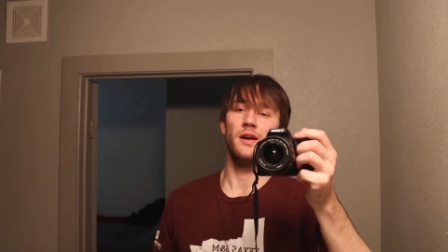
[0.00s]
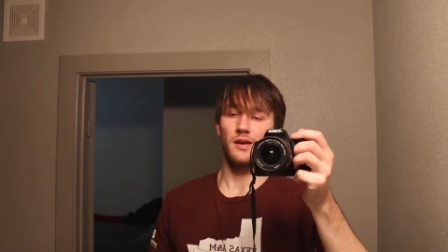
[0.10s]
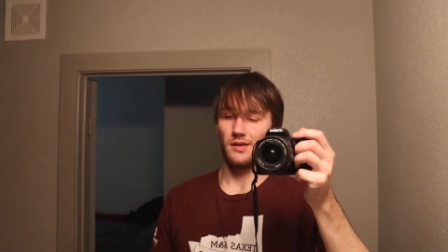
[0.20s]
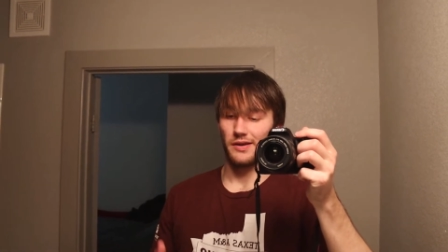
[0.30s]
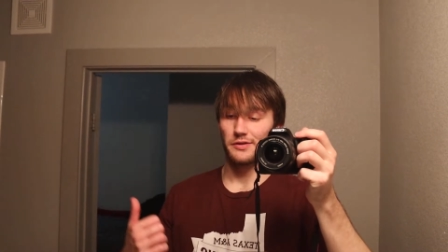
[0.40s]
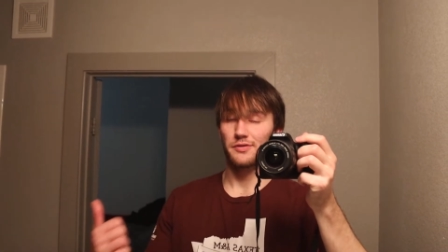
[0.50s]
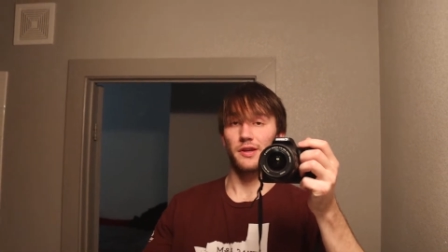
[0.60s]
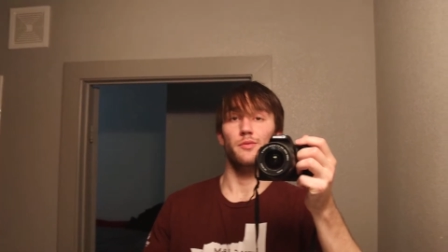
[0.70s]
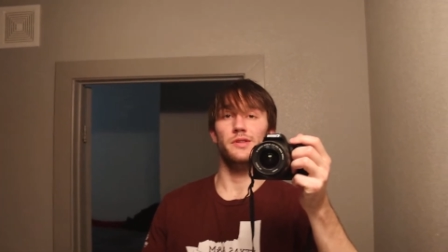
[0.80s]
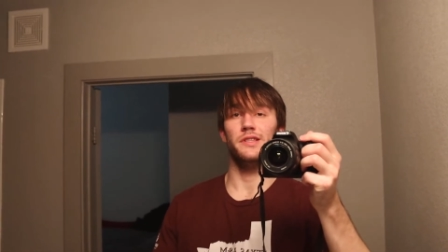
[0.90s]

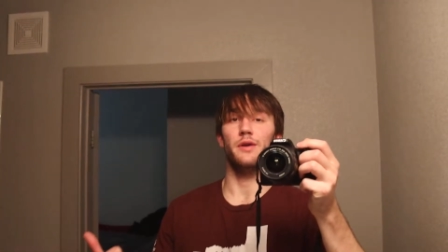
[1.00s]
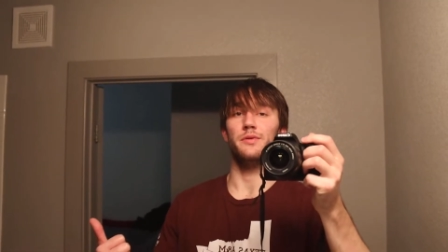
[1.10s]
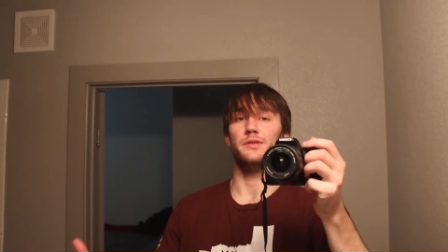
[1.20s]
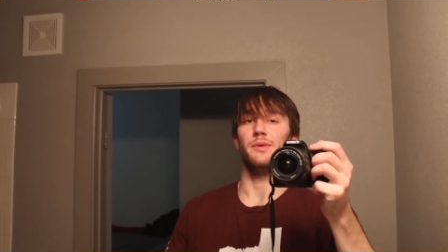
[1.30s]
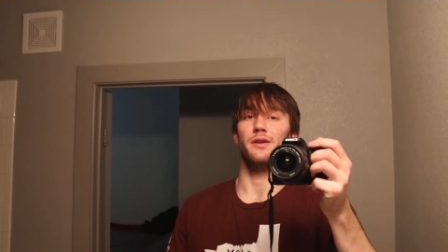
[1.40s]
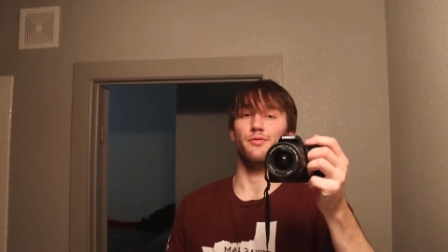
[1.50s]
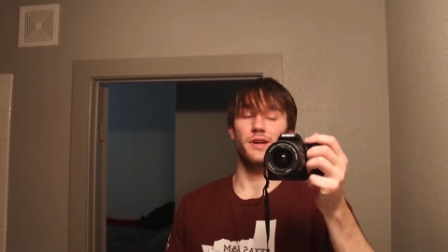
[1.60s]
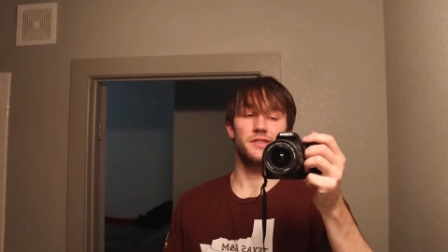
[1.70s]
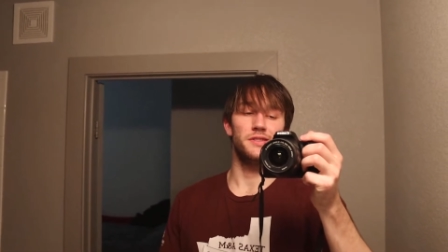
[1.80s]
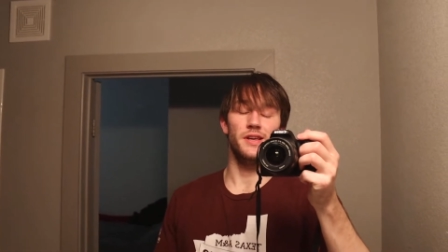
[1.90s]
Yesterday, Wednesday was my
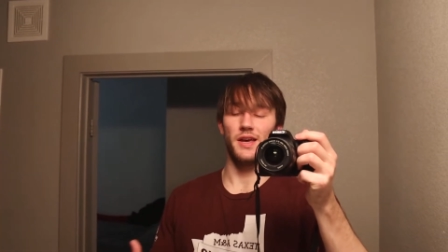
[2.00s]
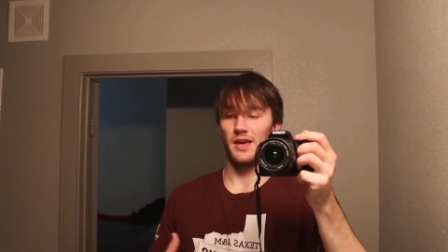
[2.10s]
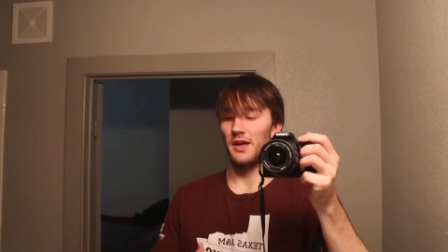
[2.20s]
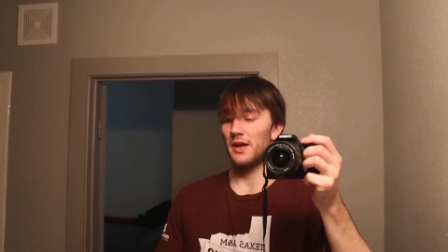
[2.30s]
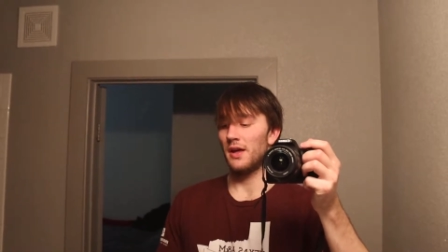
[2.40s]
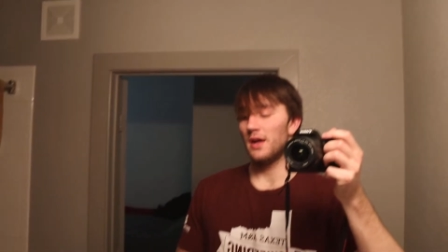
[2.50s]
rest day,